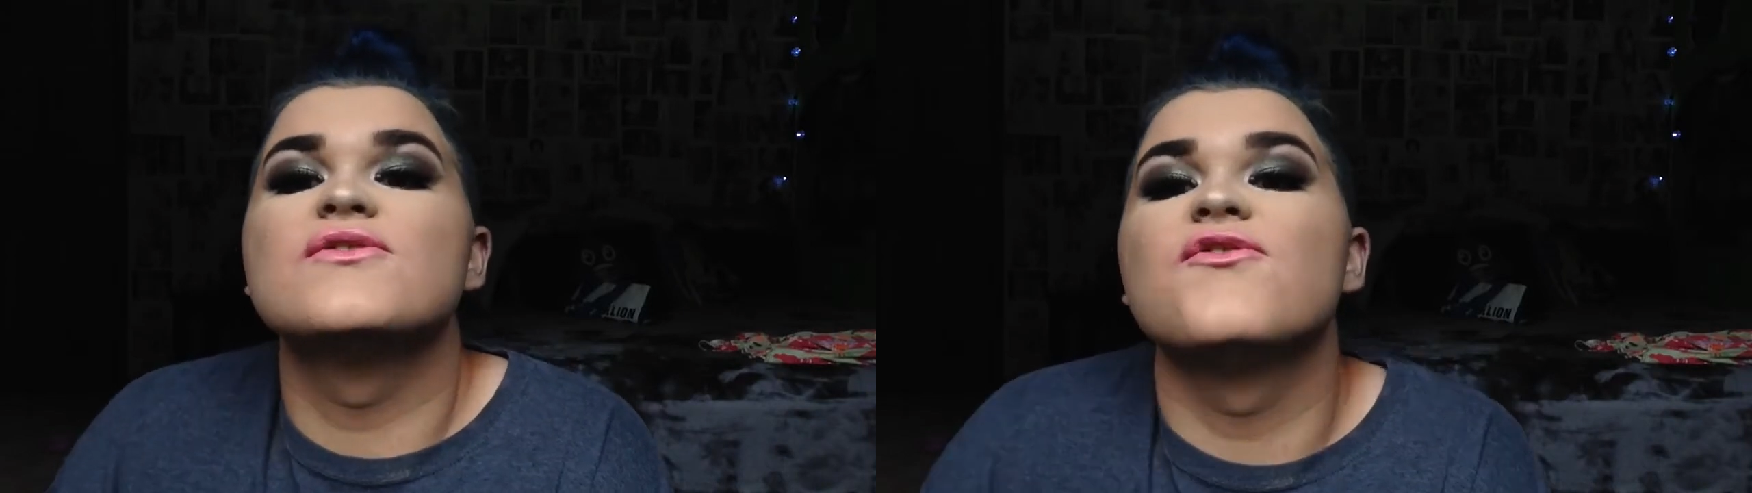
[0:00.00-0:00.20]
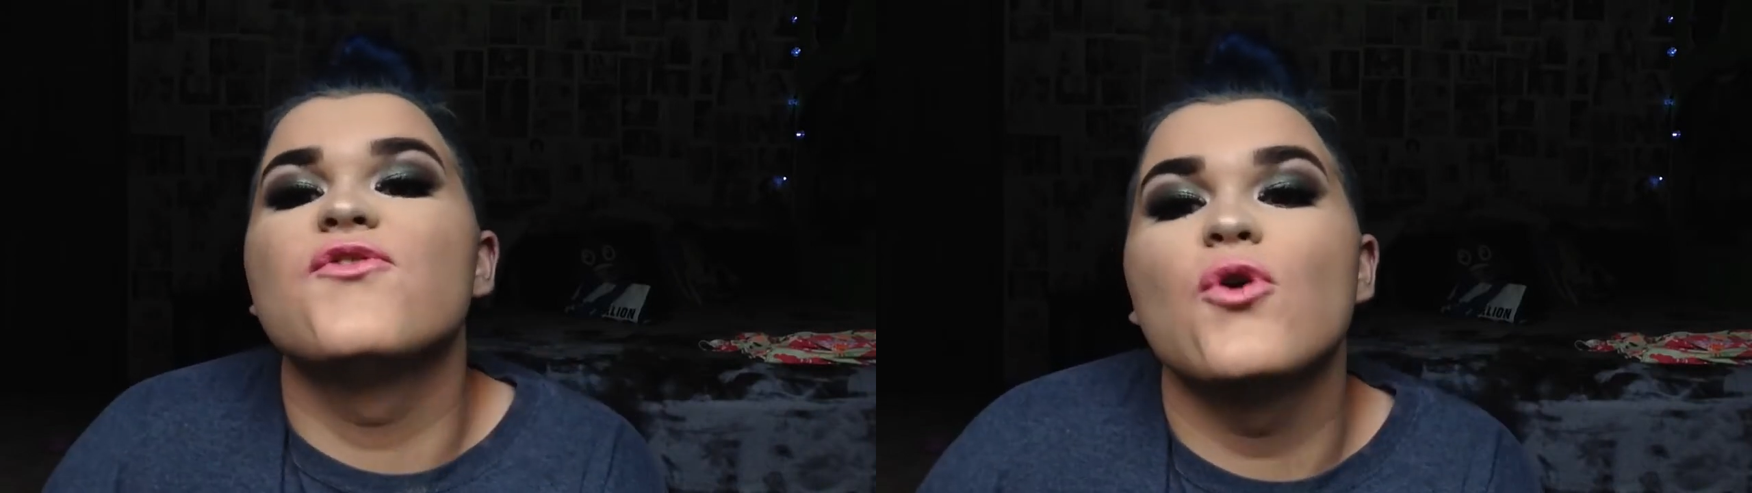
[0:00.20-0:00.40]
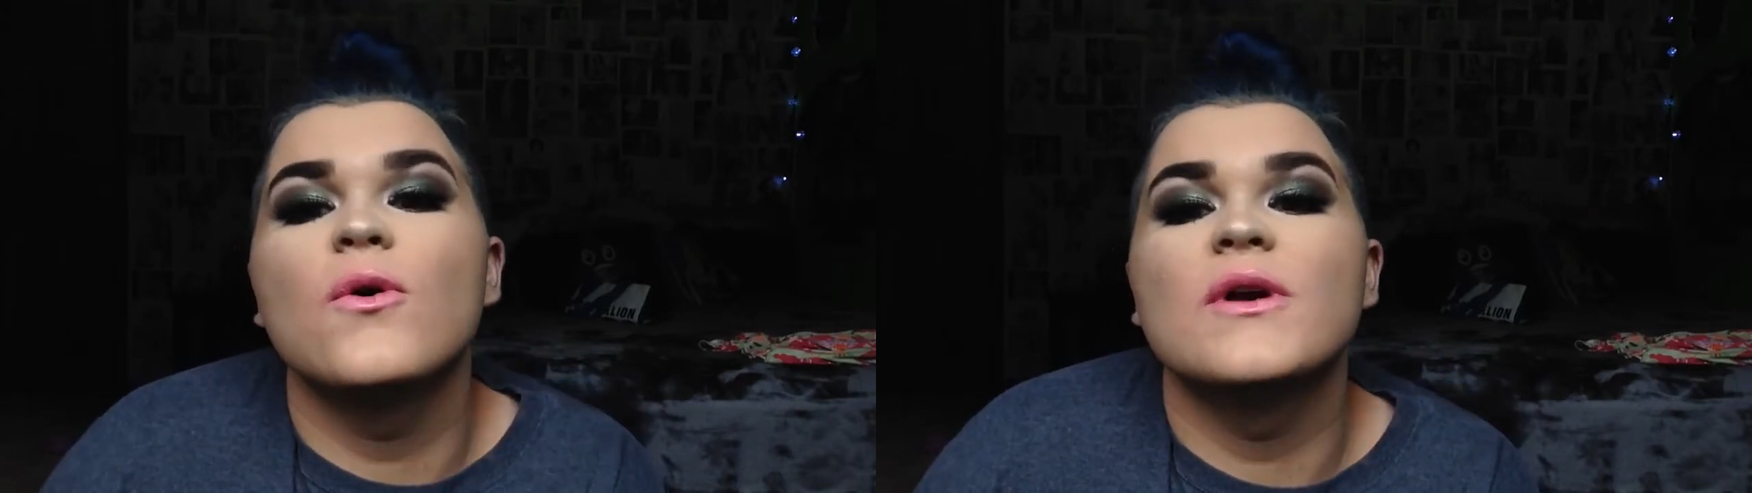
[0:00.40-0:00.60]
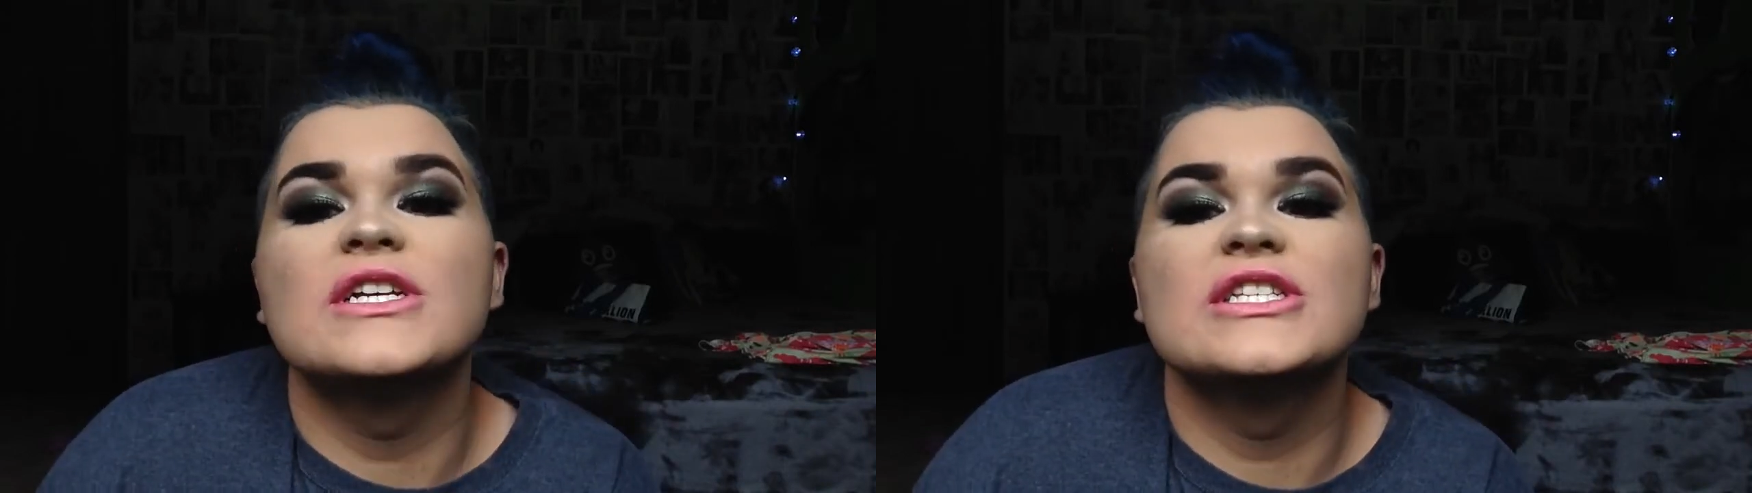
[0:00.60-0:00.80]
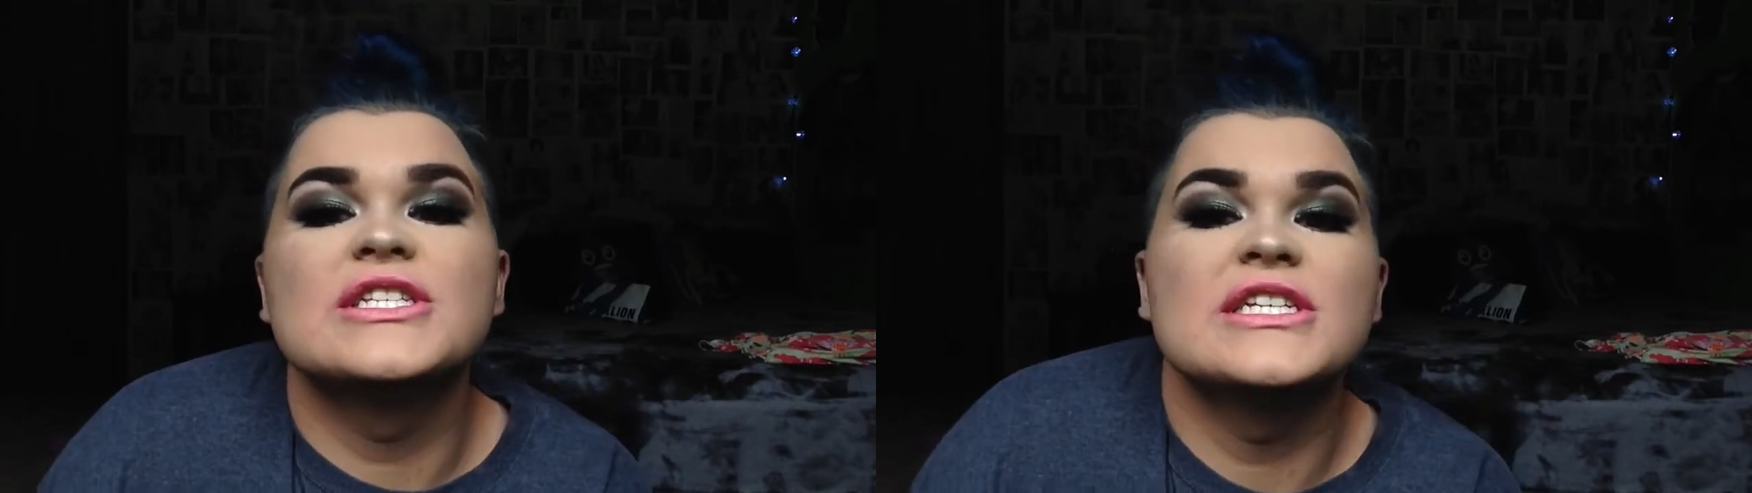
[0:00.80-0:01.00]

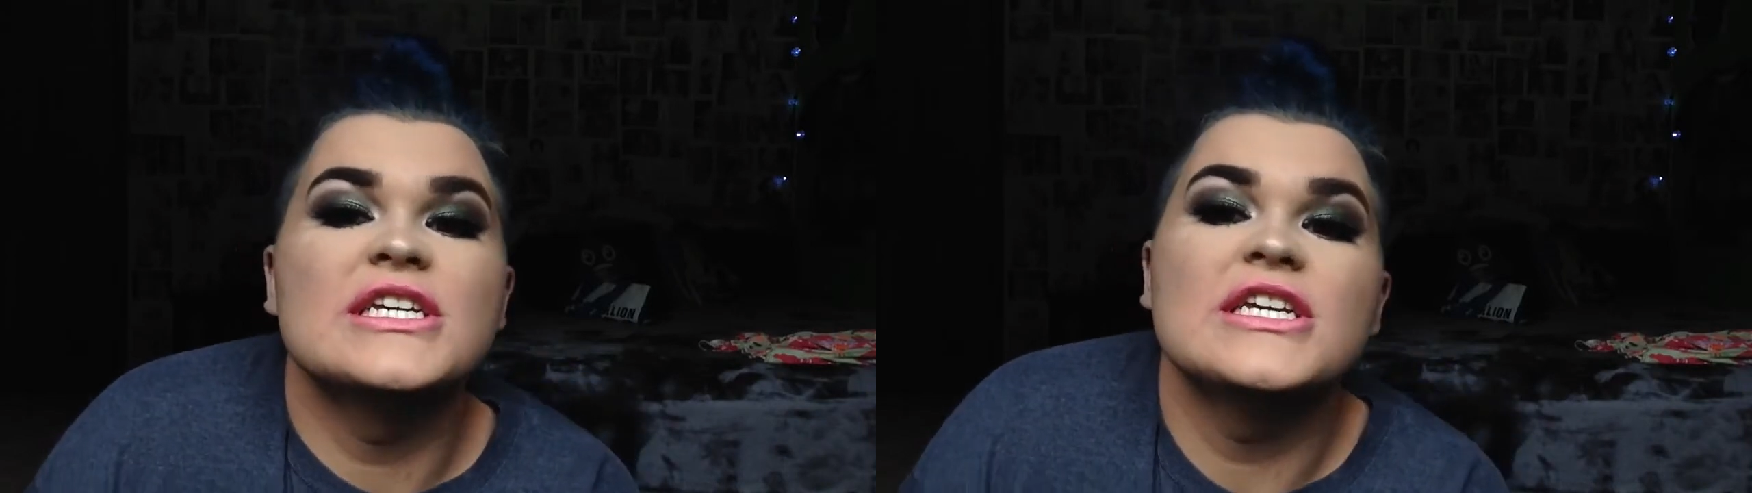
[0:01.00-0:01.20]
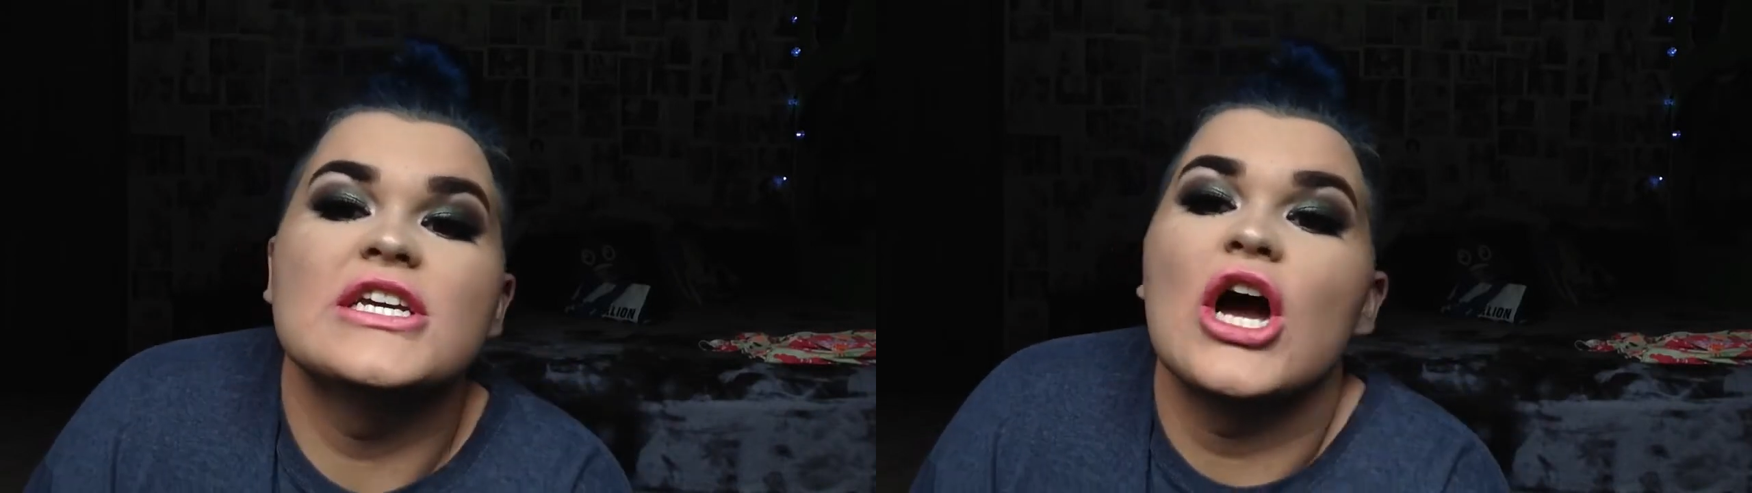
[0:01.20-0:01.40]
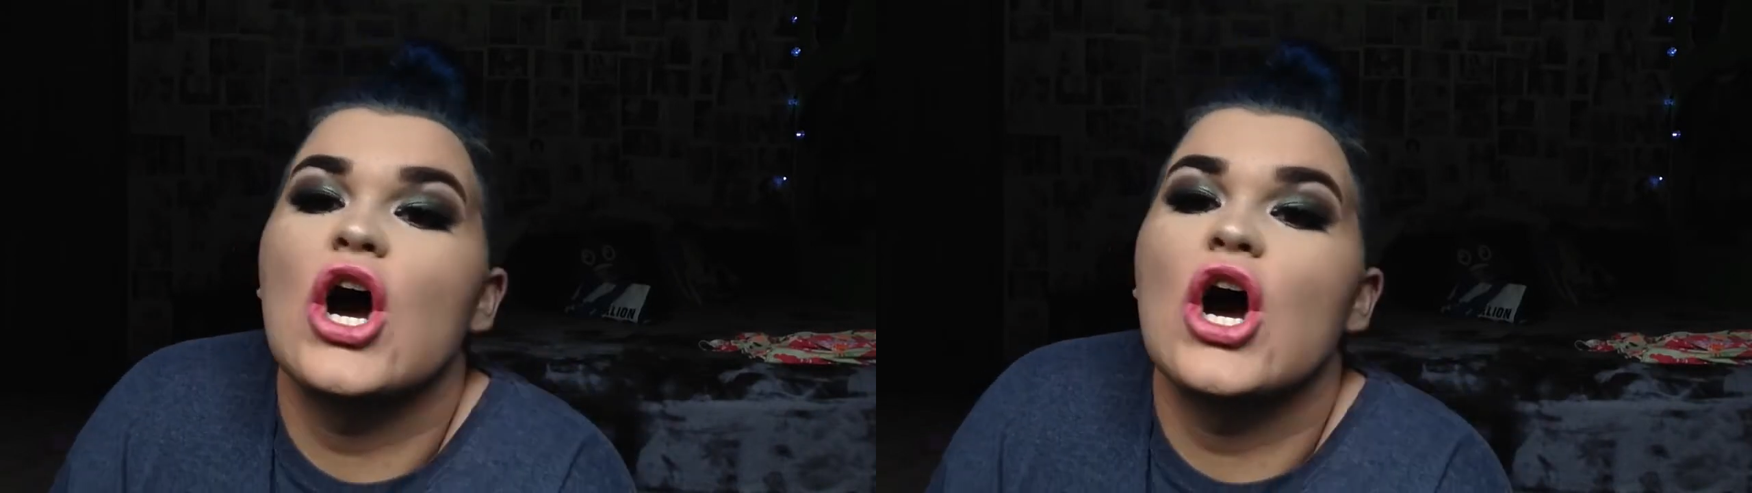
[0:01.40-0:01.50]
foresty